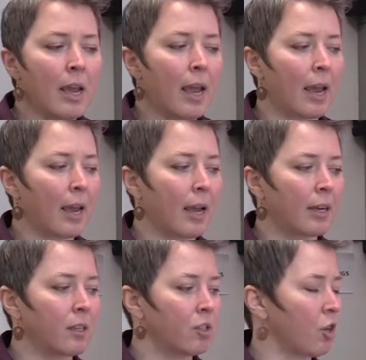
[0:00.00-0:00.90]

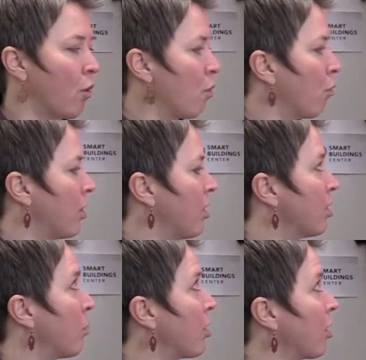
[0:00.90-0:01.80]
And so with
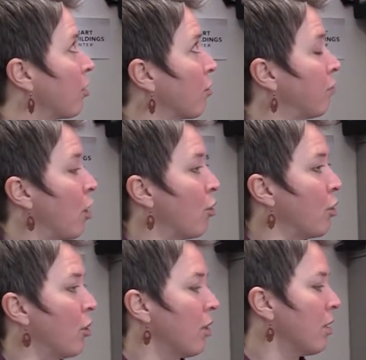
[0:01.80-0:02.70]
this particular flow
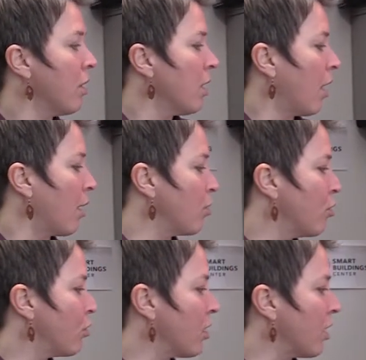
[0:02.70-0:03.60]
hood, I'm
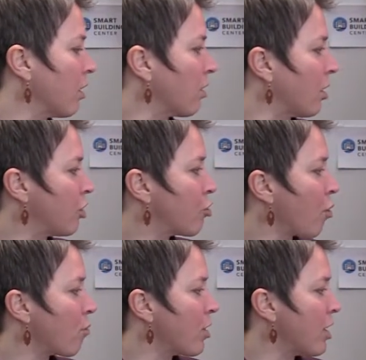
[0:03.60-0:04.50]
using the
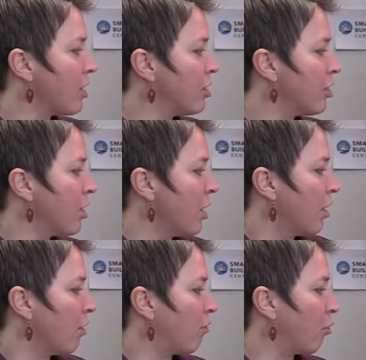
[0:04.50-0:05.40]
Short Ridge
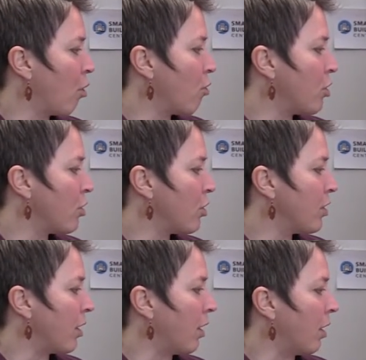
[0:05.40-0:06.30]
flow
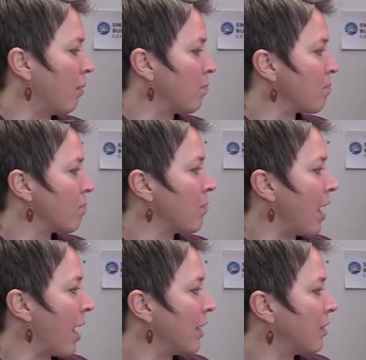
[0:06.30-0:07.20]
hood
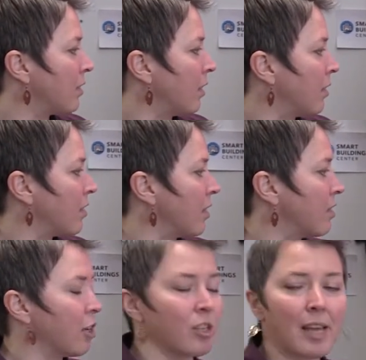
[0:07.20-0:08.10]
that is the
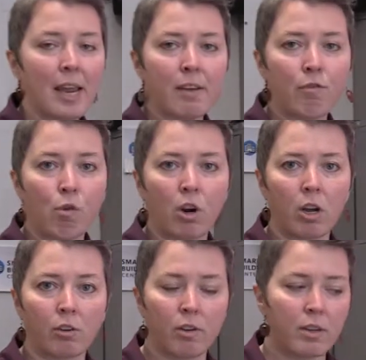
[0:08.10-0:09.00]
series
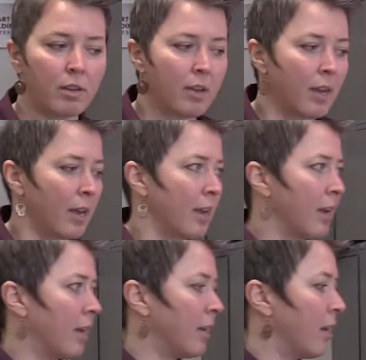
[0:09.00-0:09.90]
8400,
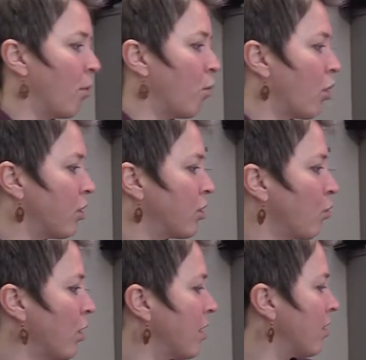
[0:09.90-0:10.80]
and it works
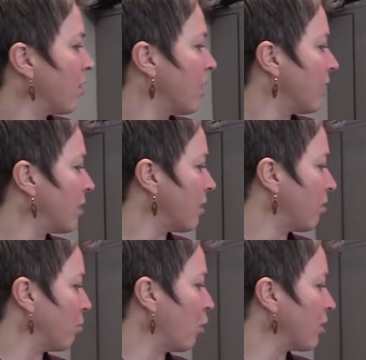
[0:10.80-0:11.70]
with this
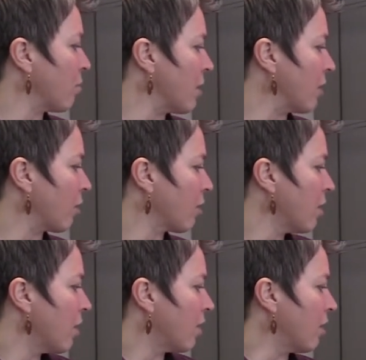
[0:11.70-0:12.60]
multimeter,
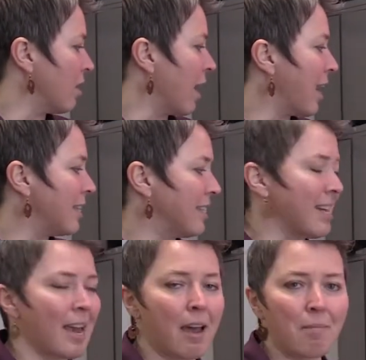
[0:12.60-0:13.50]
the
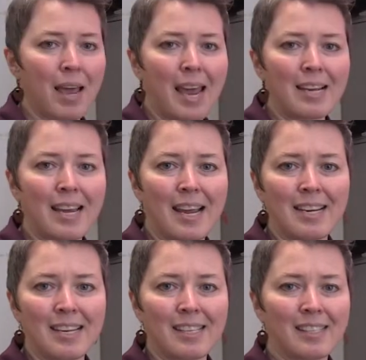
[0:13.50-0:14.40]
ADM
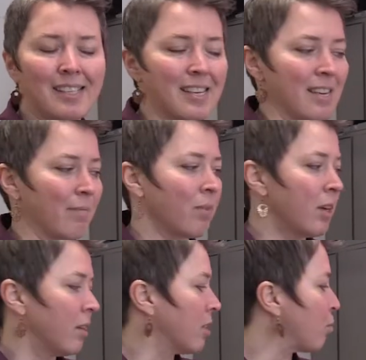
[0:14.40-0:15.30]
880C.
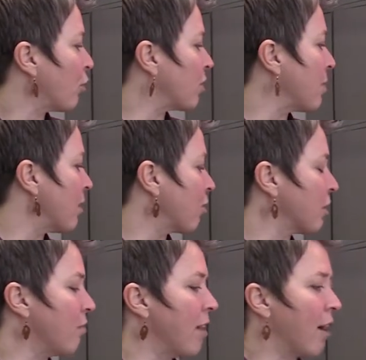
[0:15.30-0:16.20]
This multimeter
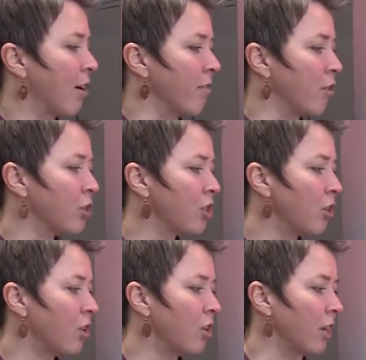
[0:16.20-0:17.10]
is very versatile.